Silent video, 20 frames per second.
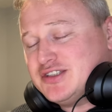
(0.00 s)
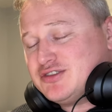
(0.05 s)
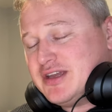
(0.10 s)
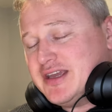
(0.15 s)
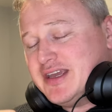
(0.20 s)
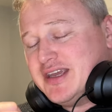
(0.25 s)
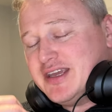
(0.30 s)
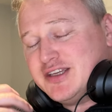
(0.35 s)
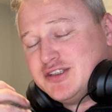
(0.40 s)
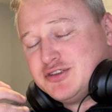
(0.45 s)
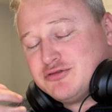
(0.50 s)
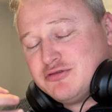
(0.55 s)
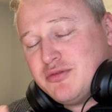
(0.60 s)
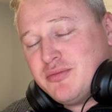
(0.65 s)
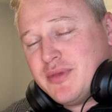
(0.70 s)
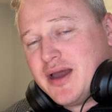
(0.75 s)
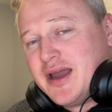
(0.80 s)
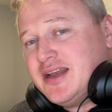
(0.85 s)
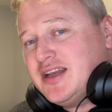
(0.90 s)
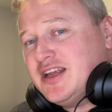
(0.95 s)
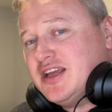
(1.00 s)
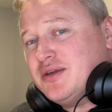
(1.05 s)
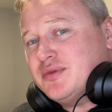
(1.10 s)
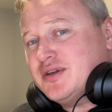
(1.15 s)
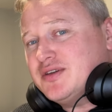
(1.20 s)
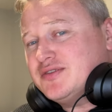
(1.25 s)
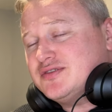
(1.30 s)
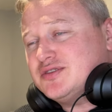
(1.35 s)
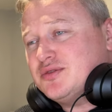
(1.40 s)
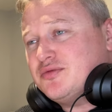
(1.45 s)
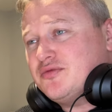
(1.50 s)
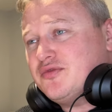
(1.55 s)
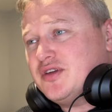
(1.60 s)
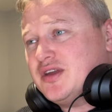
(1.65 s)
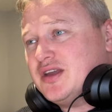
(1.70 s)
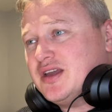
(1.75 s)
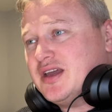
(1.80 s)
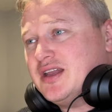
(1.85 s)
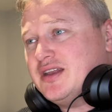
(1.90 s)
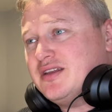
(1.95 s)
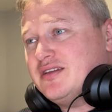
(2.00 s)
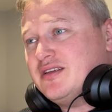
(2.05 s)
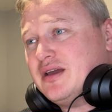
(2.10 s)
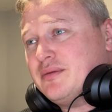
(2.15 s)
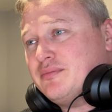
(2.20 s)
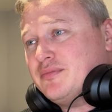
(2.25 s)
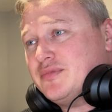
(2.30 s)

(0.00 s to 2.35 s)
It is reminding me of something, and